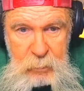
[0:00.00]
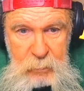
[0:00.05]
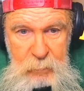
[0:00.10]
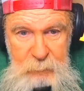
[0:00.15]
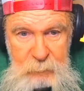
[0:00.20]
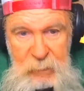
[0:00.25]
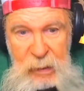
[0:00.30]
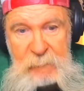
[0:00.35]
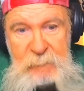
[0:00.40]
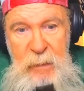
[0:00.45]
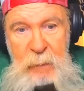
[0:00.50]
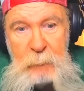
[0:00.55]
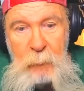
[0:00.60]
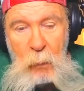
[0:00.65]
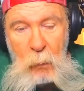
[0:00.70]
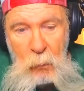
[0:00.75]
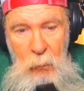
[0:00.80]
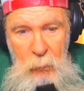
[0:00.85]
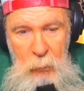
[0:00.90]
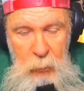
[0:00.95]
maybe
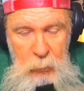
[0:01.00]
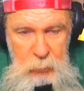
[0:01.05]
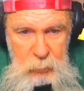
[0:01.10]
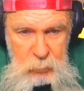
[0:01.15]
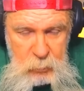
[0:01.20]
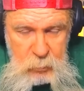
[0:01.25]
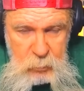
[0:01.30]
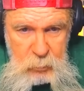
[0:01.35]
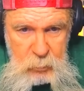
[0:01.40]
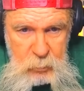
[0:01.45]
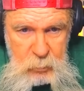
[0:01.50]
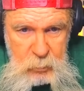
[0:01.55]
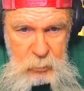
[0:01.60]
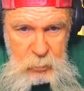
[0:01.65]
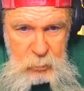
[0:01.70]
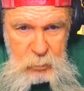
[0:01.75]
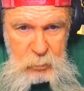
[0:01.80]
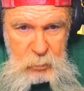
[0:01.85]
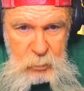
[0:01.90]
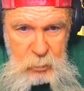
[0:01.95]
more.
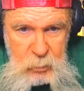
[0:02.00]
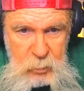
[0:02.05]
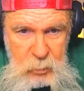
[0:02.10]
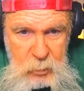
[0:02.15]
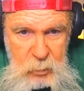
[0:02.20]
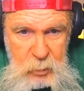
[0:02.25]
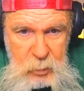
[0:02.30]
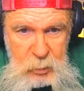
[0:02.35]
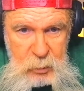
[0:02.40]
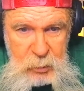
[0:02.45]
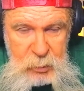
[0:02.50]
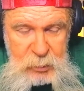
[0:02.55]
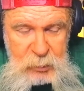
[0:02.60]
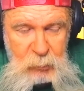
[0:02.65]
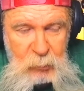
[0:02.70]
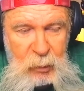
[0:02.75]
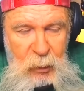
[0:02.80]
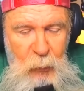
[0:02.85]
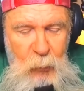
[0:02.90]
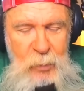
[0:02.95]
So
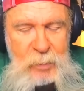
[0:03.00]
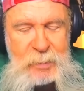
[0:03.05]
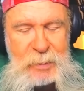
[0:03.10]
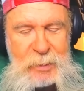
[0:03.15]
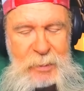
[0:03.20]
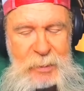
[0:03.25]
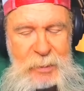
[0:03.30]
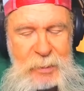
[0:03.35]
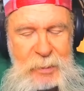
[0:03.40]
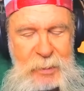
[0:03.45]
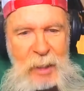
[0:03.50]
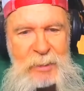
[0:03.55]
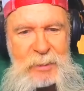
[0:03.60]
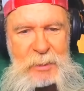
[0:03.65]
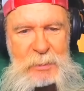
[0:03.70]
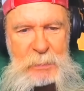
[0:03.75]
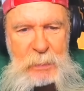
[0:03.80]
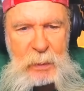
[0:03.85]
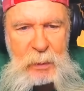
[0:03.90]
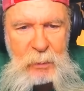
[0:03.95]
when I went to
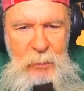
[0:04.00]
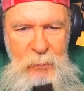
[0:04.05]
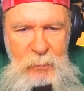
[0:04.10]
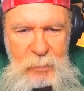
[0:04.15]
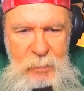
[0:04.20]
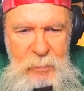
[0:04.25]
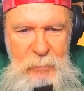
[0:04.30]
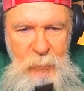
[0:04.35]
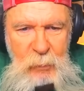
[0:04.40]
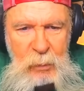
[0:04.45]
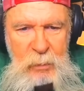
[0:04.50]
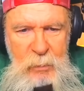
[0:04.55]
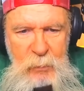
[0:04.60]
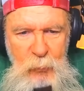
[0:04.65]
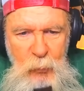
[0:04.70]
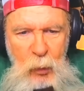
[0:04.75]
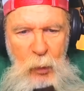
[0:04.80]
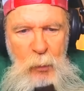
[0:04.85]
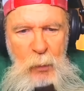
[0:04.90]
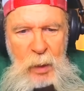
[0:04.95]
Jacksonville, we
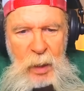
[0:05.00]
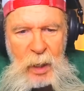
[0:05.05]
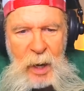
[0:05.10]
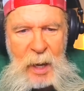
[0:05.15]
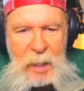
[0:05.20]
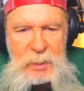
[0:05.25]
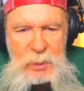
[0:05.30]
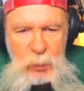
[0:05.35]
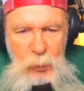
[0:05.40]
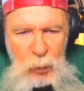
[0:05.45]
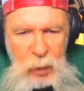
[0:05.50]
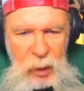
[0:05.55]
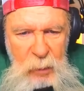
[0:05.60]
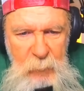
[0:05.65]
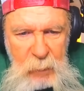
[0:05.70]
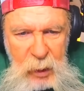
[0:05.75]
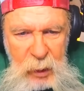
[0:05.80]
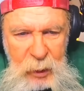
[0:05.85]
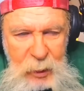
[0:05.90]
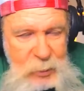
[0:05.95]
went like 20
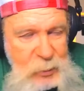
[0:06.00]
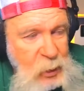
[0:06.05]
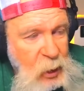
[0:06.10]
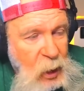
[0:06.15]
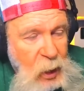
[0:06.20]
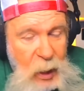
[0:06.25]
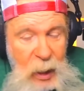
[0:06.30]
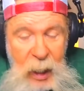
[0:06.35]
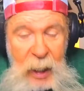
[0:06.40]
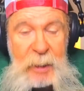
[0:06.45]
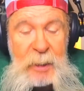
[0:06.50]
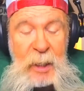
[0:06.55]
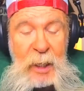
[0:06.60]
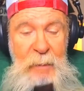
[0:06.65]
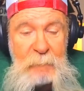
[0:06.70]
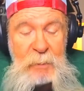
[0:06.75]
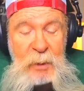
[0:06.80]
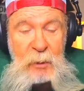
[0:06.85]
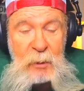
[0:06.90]
minutes. I damn near